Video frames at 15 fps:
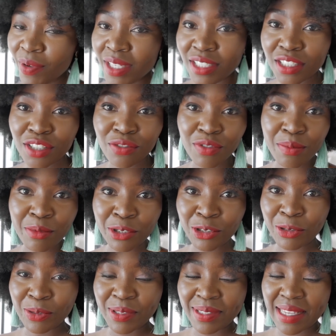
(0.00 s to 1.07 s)
ranges of
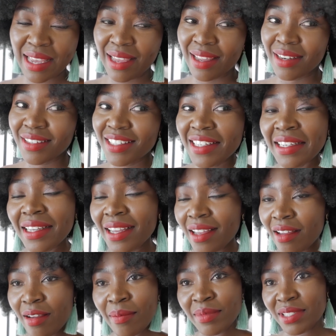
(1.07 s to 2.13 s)
emotions and
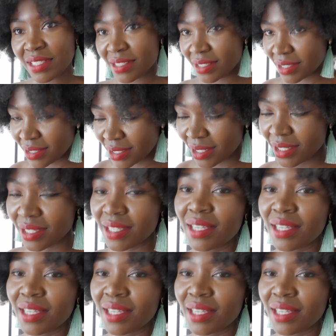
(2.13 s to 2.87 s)
i'm just